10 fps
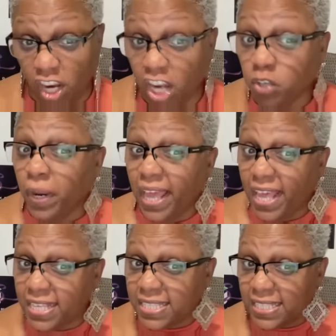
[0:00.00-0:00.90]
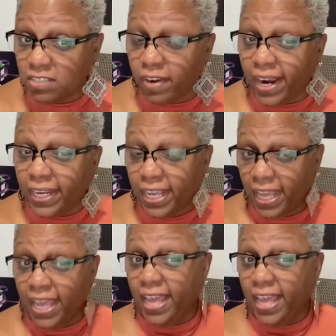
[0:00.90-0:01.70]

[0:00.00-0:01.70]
Y'all know what S is, right?